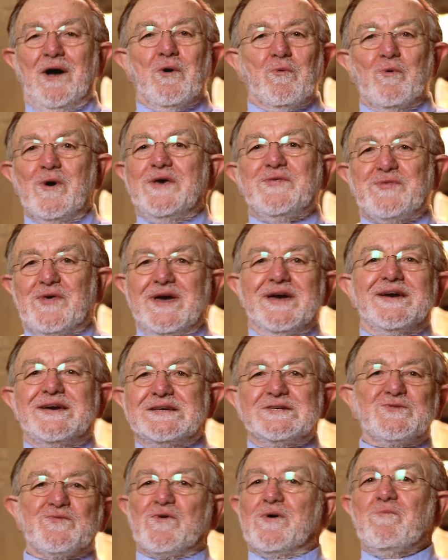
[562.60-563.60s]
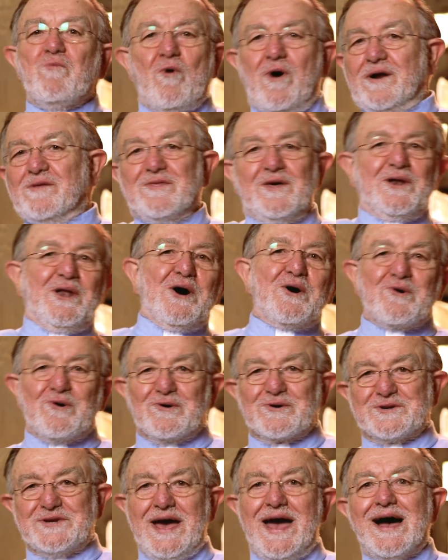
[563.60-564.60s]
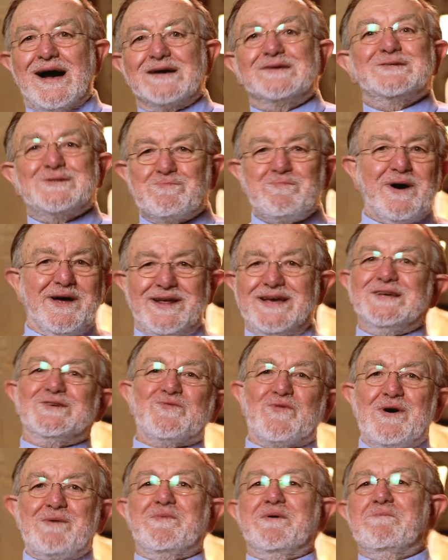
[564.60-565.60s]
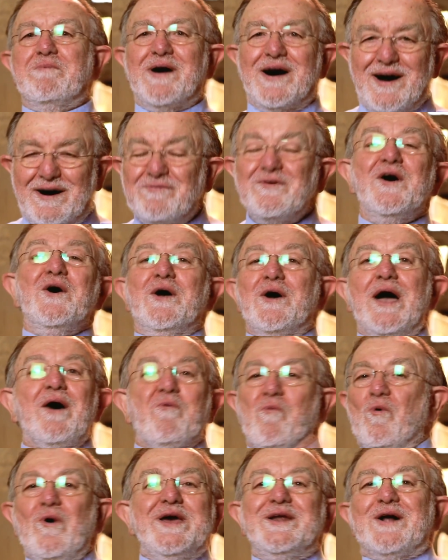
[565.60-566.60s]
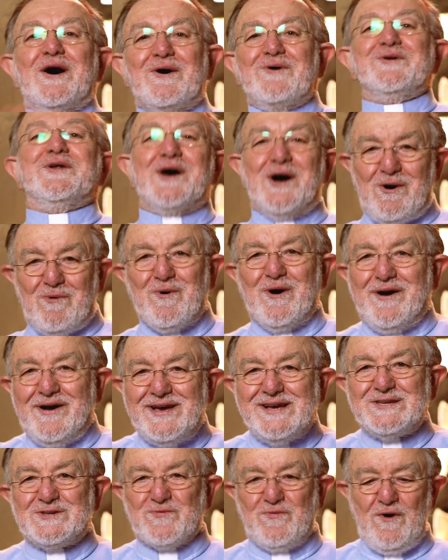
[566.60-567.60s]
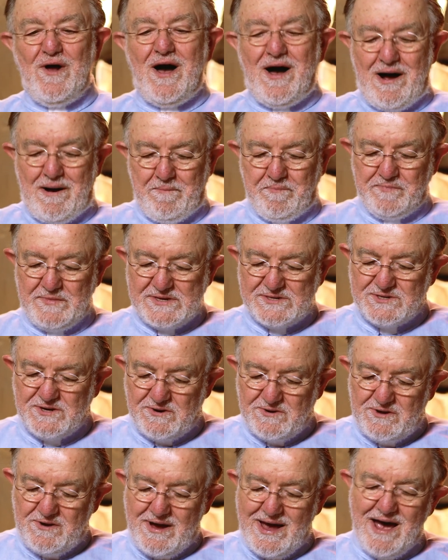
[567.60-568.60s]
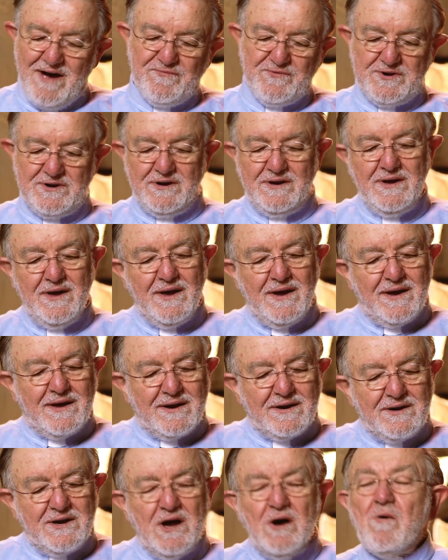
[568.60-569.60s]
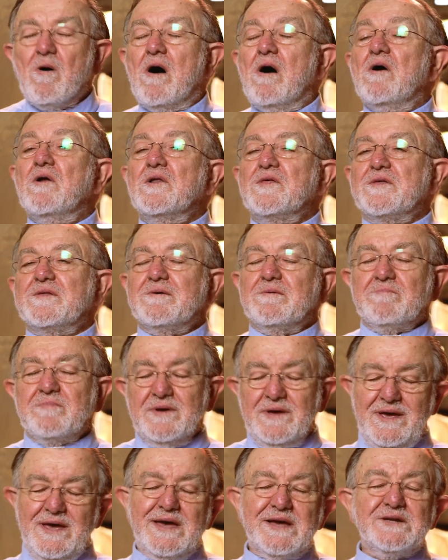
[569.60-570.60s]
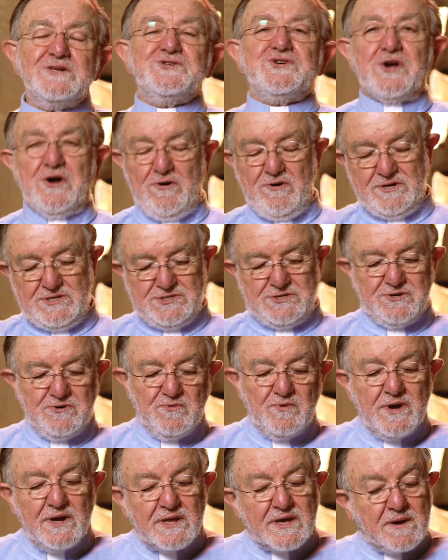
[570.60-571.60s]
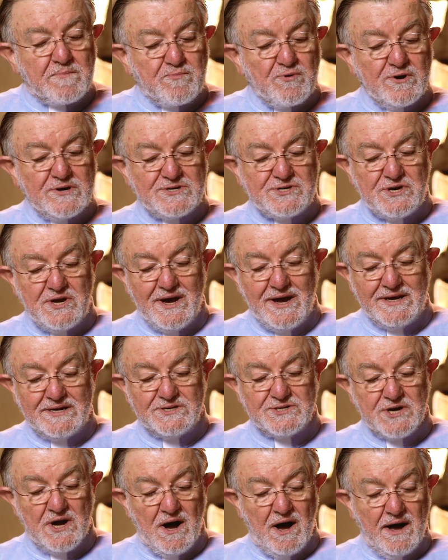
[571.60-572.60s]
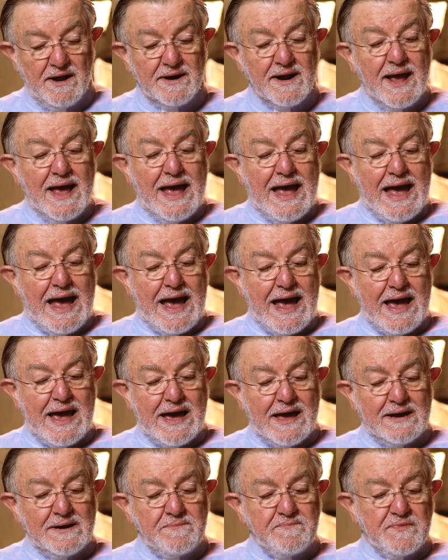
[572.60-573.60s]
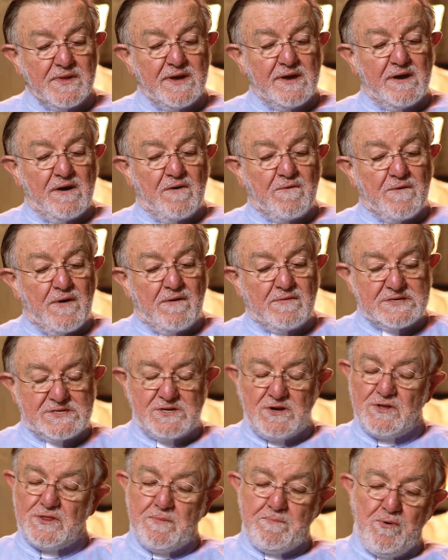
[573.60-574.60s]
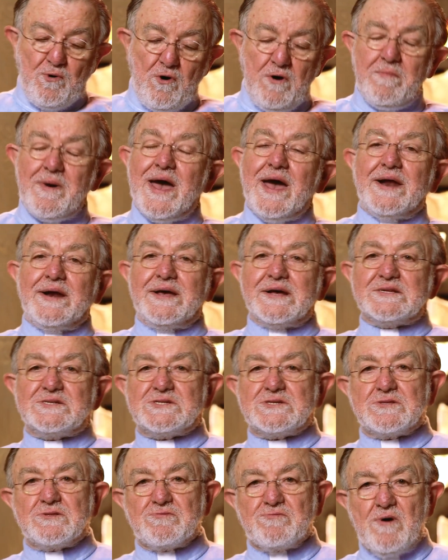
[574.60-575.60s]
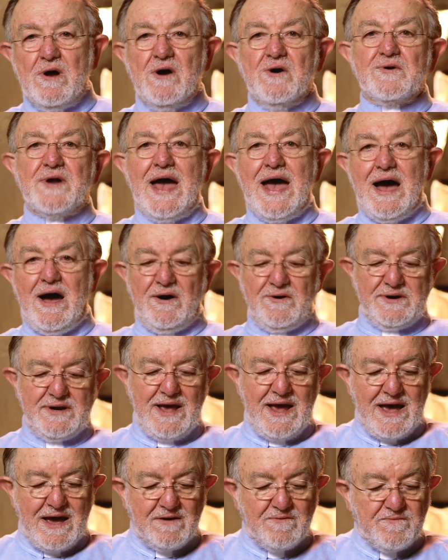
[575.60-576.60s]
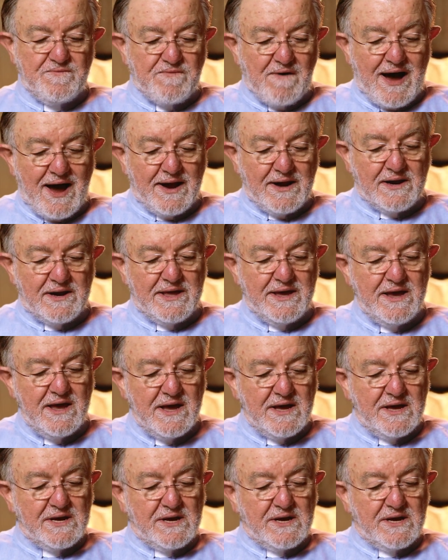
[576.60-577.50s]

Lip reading: We think he's from one of the local towns, but he's from above. We don't know where he's from. So you have to know all of the in-jokes to really appreciate John. And so the poor man gets thrown out, and finally